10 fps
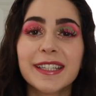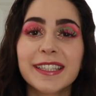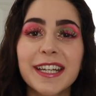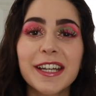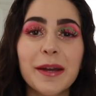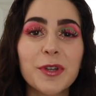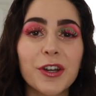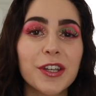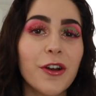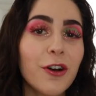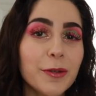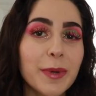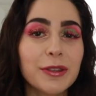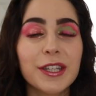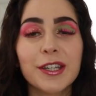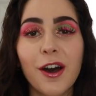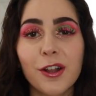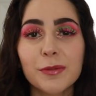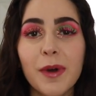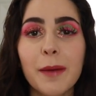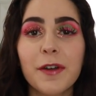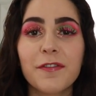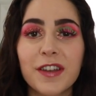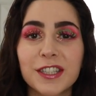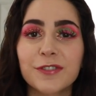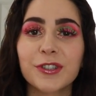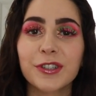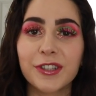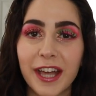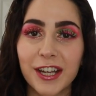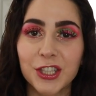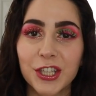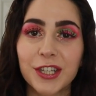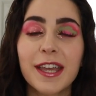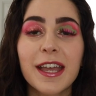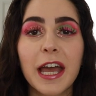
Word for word: Today I'm talking all about the Colourpop Festival Collection.